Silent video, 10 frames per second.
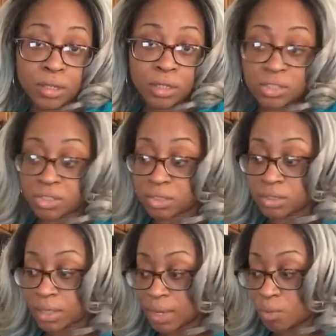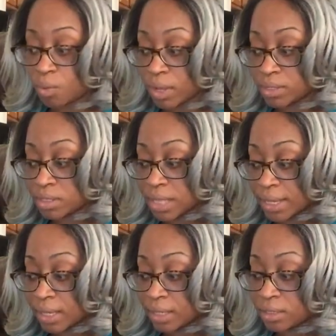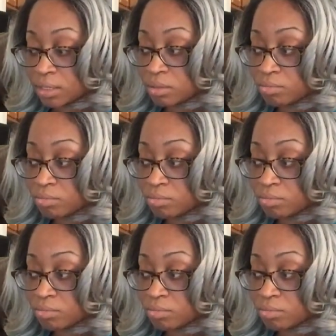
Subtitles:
This is, like, what, the second